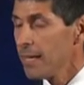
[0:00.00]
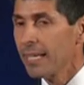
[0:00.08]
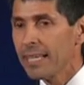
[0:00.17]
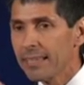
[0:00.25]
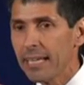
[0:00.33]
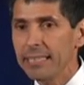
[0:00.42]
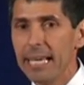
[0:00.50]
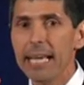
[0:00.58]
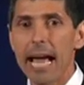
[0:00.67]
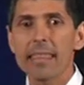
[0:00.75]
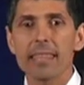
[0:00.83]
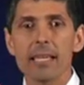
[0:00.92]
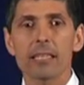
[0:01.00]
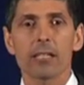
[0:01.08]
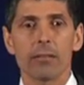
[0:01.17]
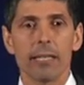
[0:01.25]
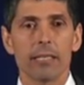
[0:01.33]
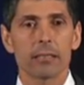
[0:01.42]
And I thought, yeah, I think
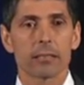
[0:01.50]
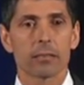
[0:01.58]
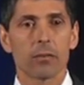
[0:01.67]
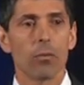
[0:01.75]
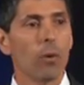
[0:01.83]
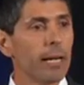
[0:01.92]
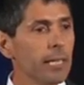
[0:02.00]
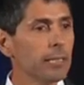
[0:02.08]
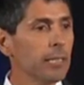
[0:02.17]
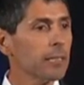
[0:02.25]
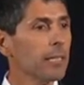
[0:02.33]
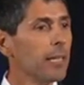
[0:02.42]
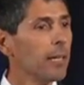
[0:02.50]
there is. What is it?